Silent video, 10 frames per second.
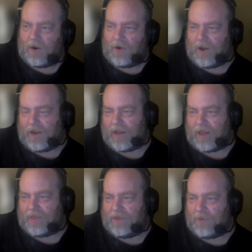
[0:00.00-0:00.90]
All right,
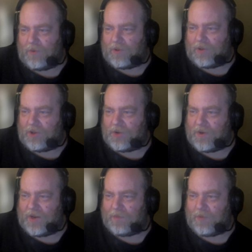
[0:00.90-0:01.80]
I think we're at the
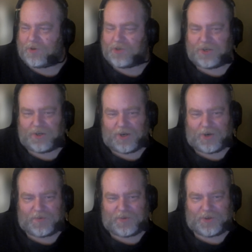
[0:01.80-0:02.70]
Q&A portion
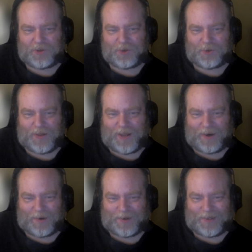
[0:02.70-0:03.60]
of the show
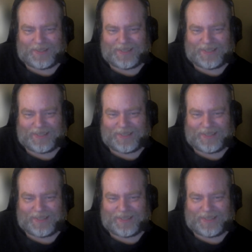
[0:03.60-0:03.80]
now.